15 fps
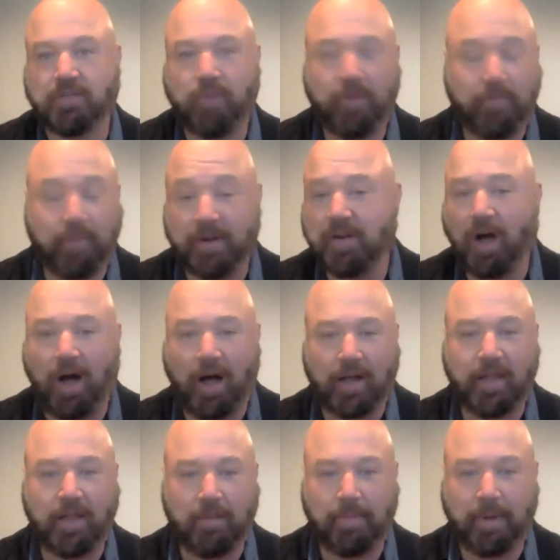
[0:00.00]
We've been
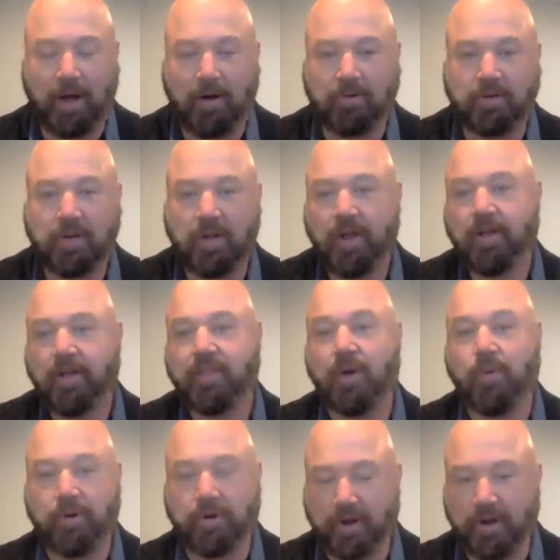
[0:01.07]
talking about that
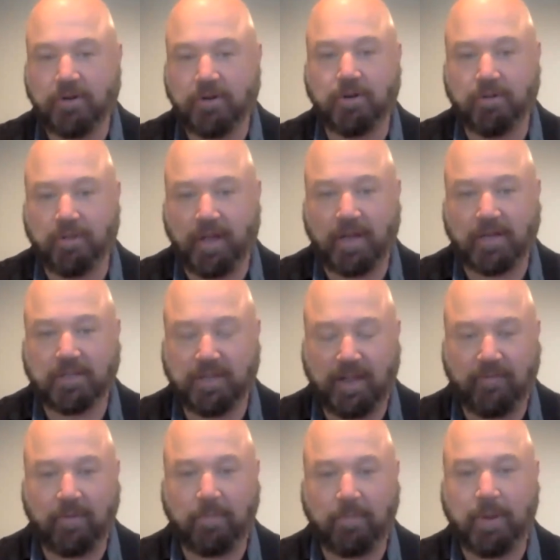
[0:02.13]
we were going to do this,
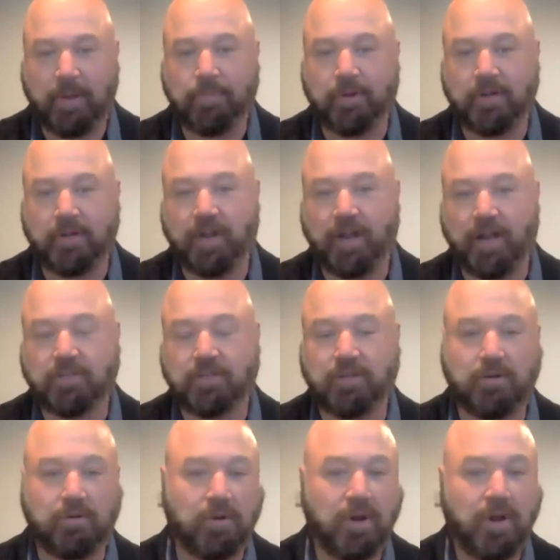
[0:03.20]
giving people a chance
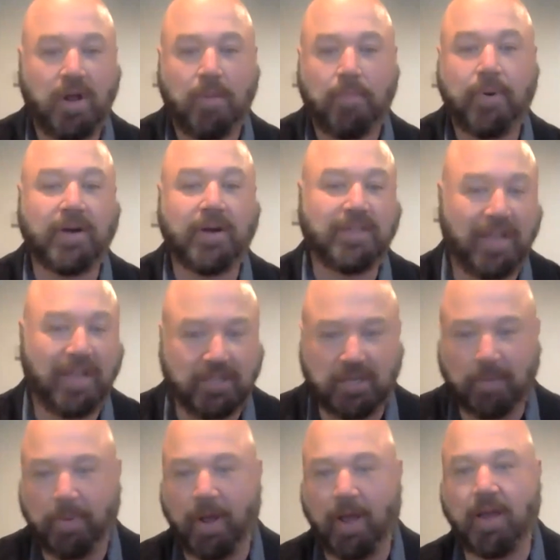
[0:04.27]
to
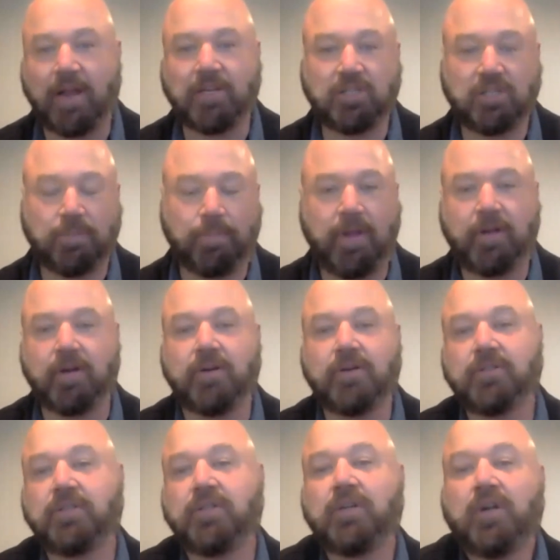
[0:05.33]
participate as
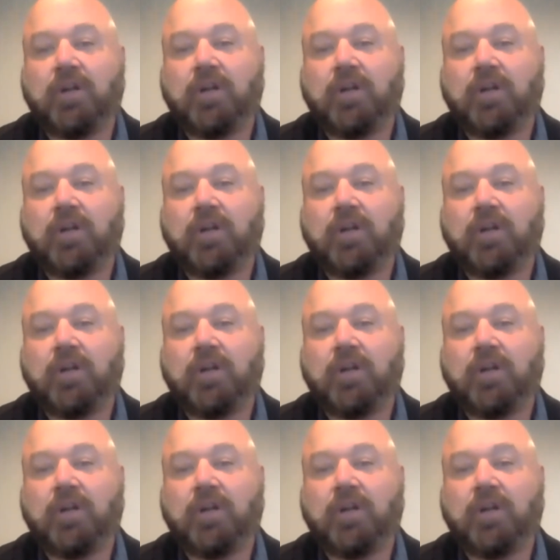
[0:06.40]
speakers.